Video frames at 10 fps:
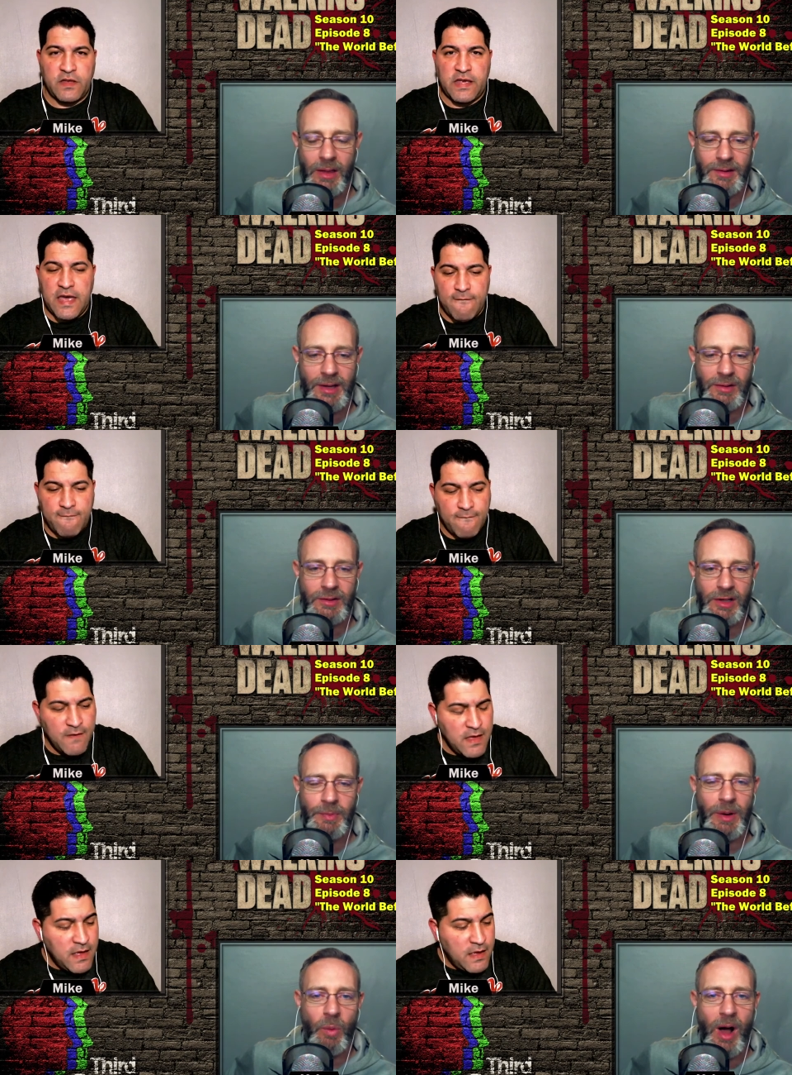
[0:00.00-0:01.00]
Speaker 1: That sounds good. It's
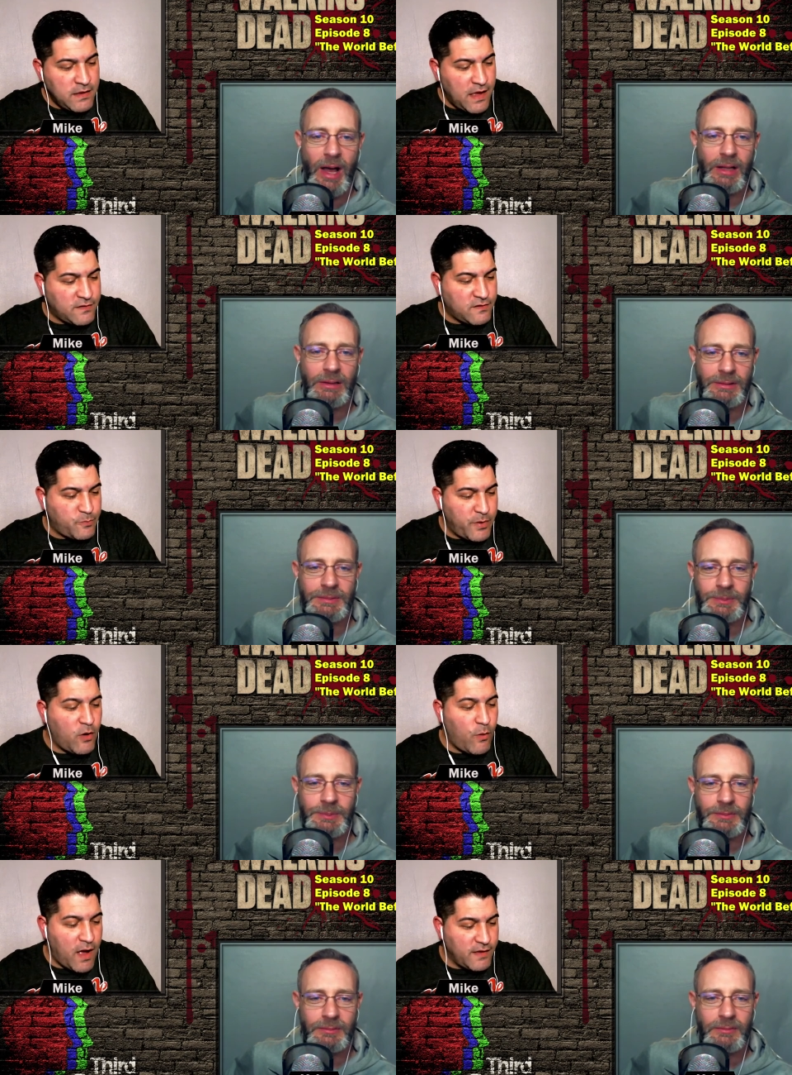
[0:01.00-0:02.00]
been a while. it's been a
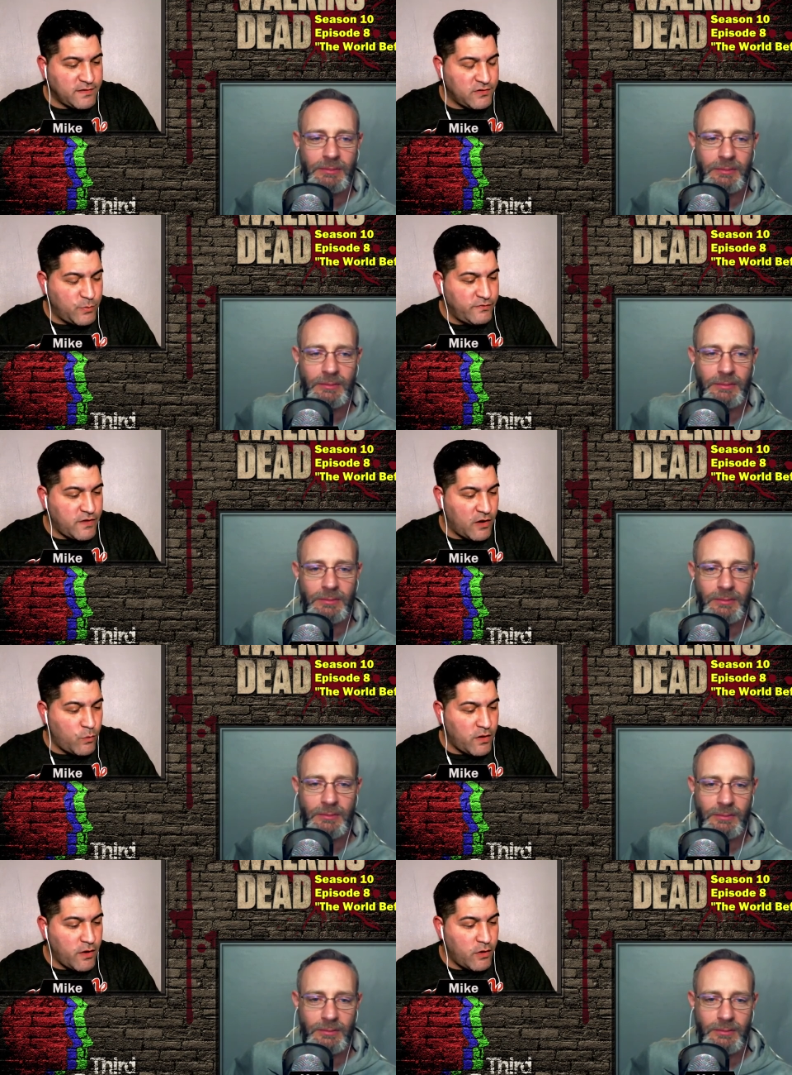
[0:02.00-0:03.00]
while since we've done one
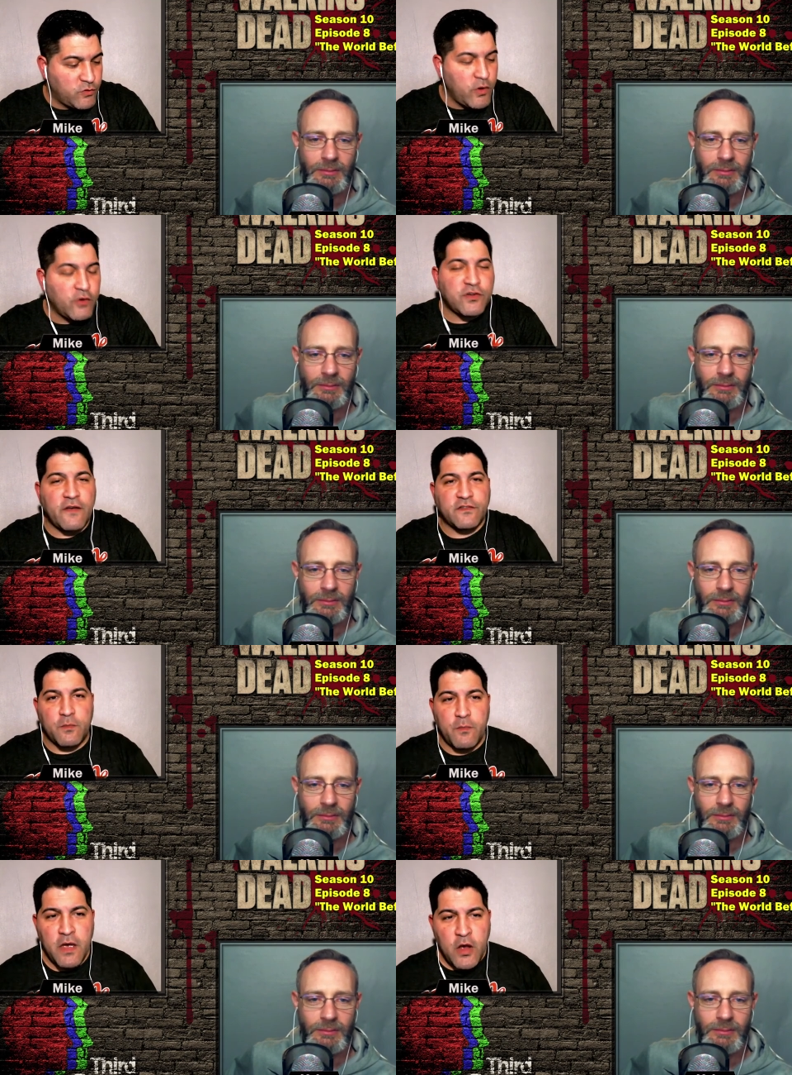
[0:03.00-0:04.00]
of those. We also have
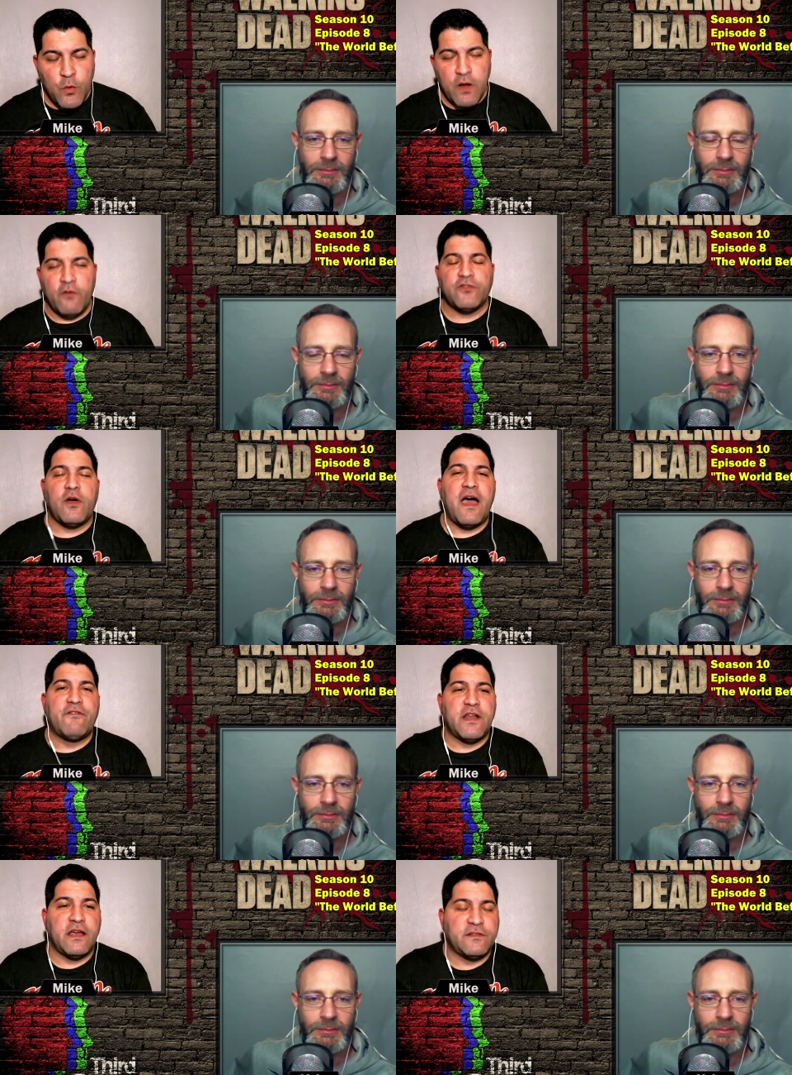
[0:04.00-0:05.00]
some. We also have a
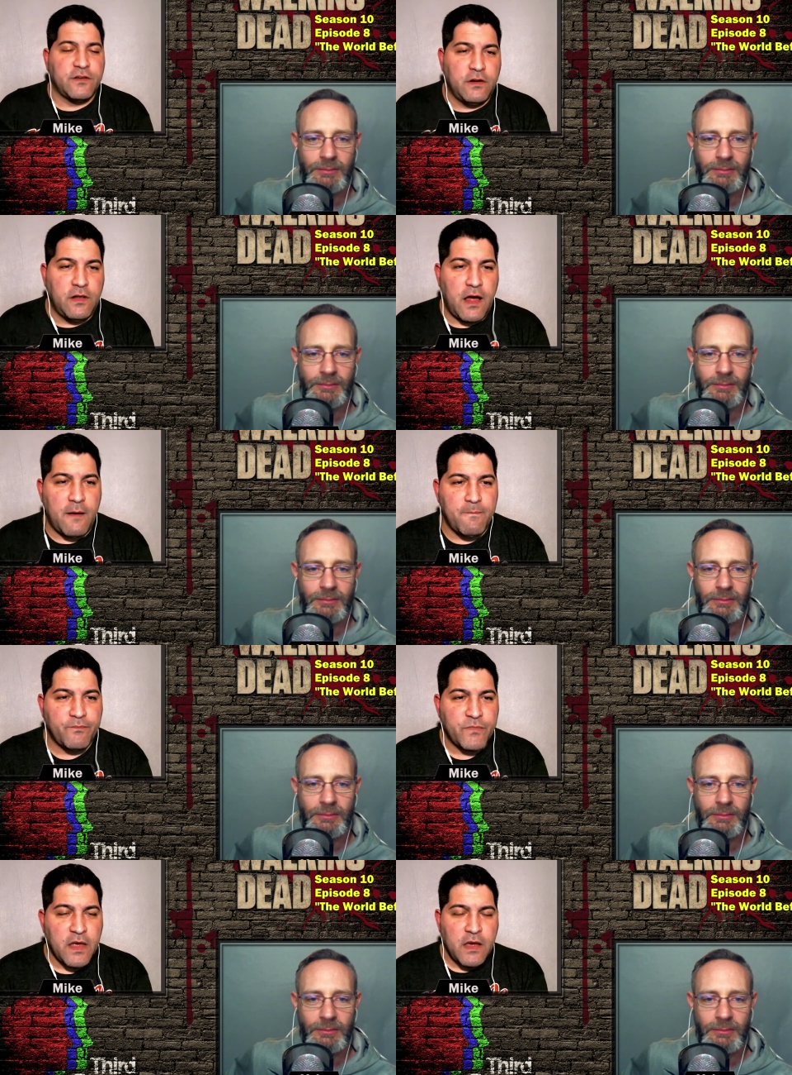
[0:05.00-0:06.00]
nice little. Um,
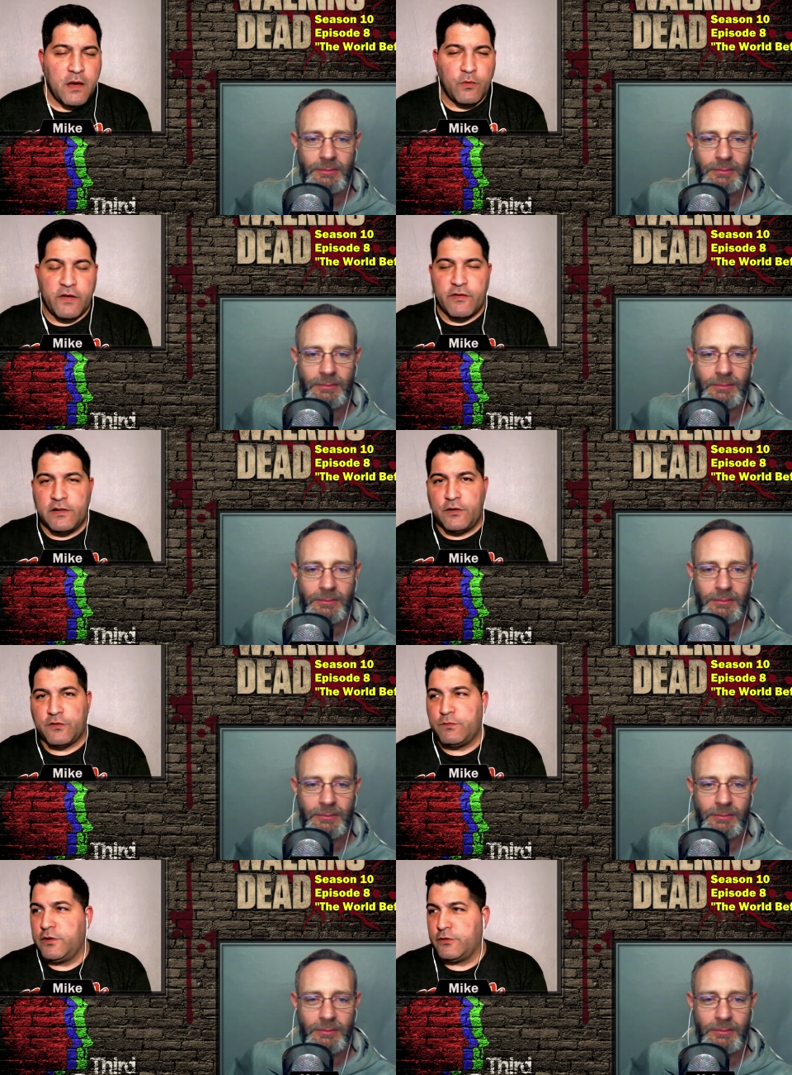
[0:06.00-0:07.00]
we'll give you a little
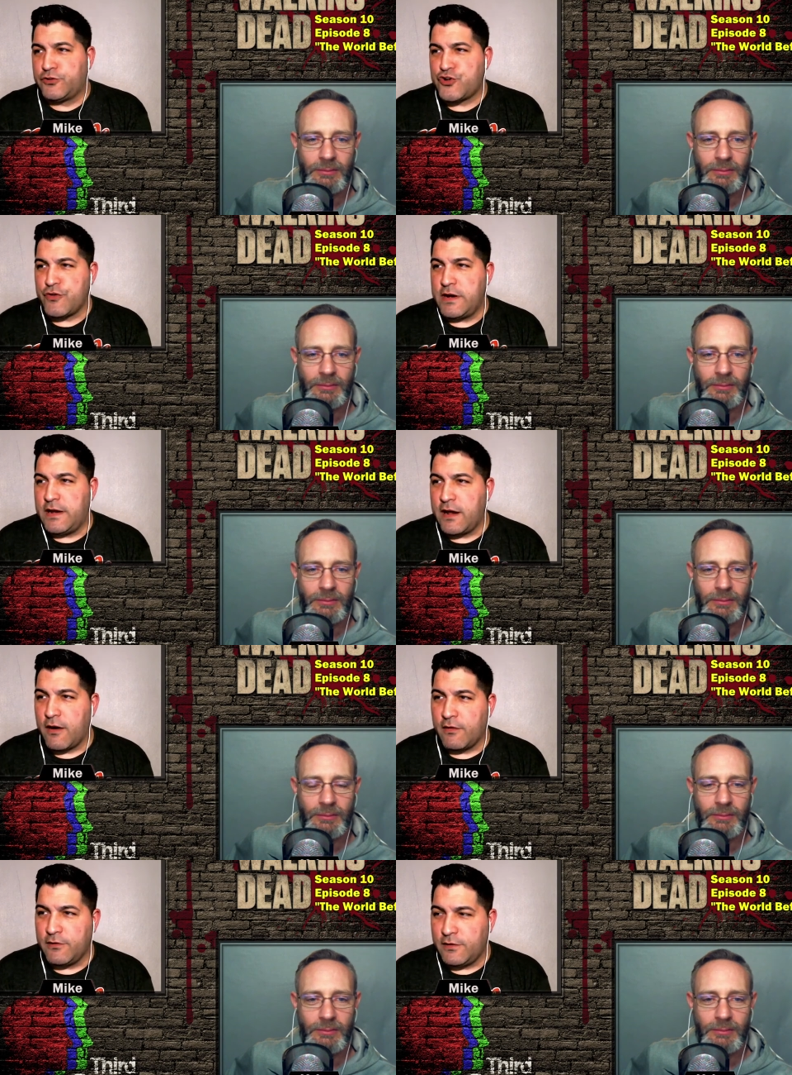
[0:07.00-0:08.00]
little treat here, a
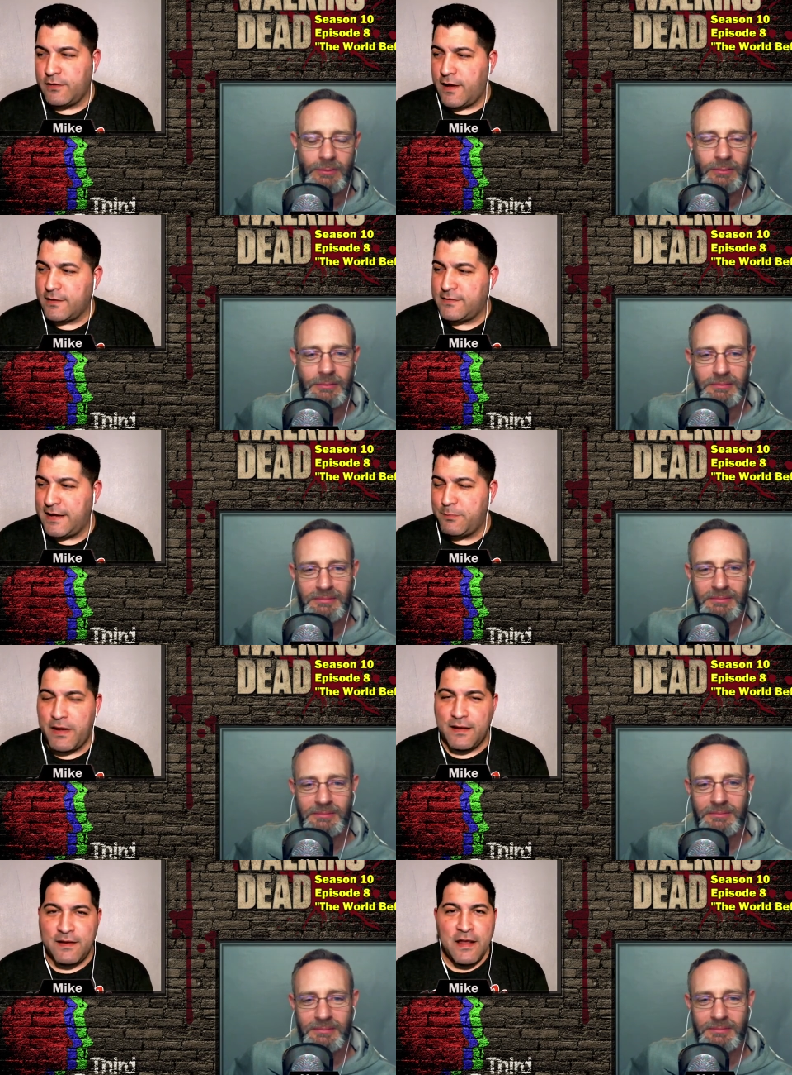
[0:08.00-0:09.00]
little uh,
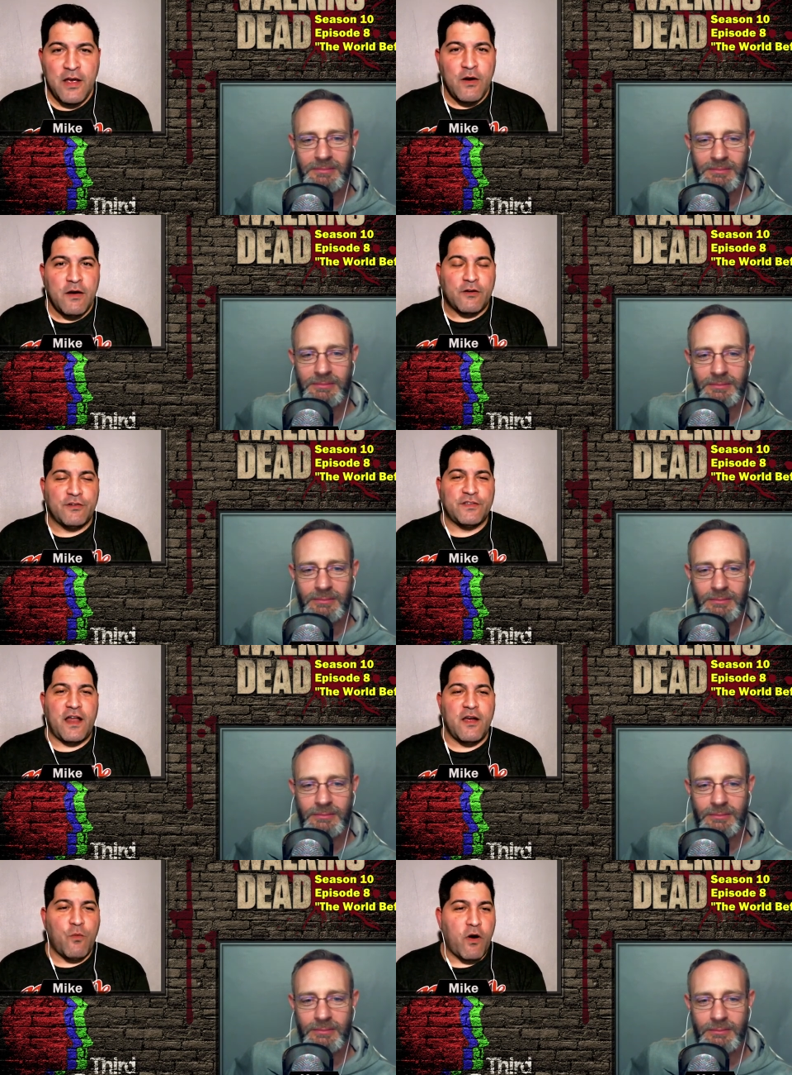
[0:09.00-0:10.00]
tidbit. Chris and I
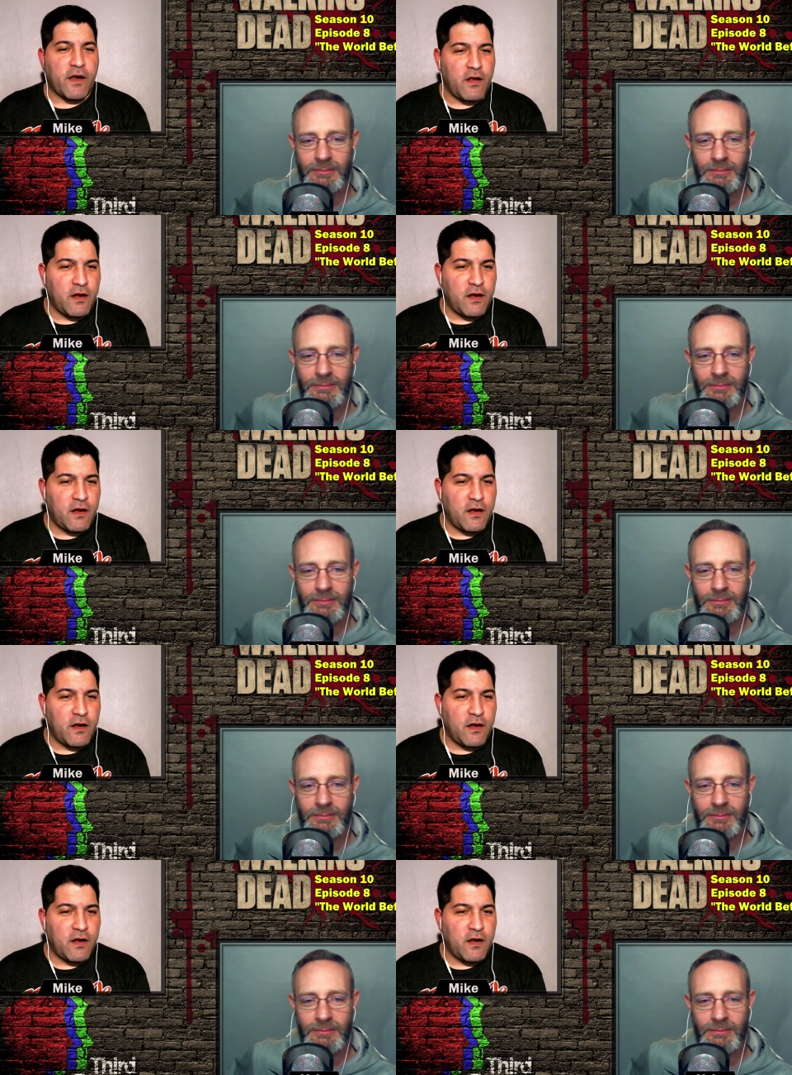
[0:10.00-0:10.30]
are working on